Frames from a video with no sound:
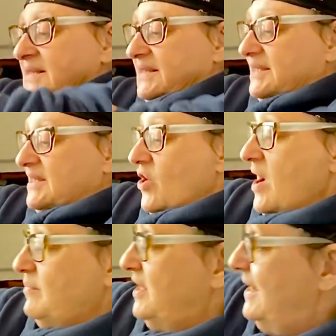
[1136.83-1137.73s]
So
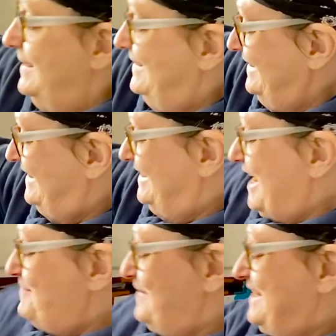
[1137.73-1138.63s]
I'm going to
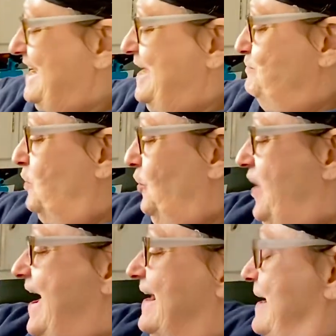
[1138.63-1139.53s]
stop it again, pull the
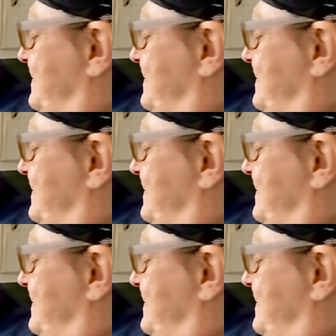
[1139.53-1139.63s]
head up